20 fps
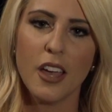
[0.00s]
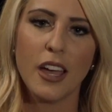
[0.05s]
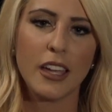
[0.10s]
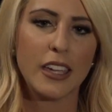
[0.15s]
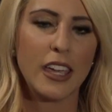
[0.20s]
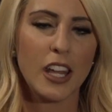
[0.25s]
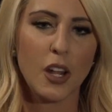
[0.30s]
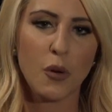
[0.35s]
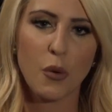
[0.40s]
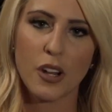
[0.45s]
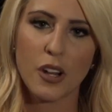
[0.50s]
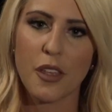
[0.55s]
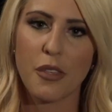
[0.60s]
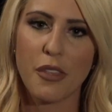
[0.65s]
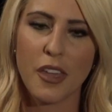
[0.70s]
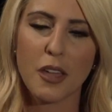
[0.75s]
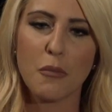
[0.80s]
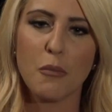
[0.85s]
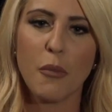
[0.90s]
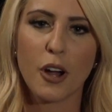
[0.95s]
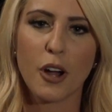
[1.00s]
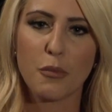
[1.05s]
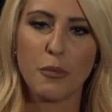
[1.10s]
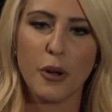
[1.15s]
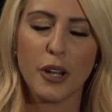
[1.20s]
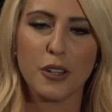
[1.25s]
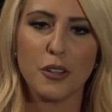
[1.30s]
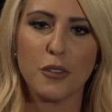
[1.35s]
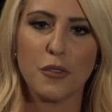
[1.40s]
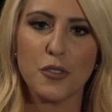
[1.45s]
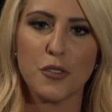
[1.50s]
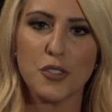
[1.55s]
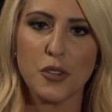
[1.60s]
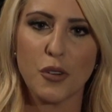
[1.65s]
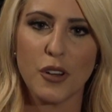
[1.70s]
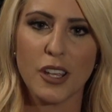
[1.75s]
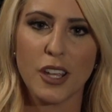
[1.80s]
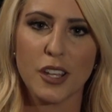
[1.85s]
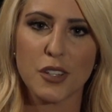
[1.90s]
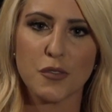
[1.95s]
Again, I want to thank Mark Butler for
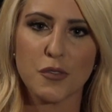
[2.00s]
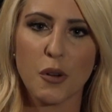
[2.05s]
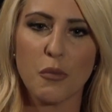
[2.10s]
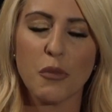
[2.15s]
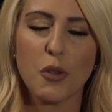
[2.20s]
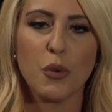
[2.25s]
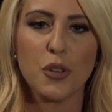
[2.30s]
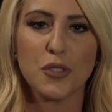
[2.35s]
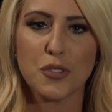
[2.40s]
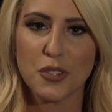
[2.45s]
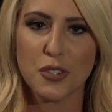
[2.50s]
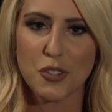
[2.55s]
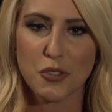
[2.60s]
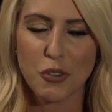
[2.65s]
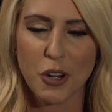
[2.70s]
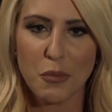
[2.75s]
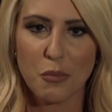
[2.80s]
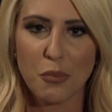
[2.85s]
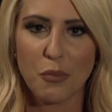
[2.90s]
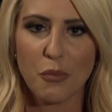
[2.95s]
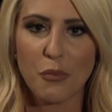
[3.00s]
joining us from the Windsor-Detroit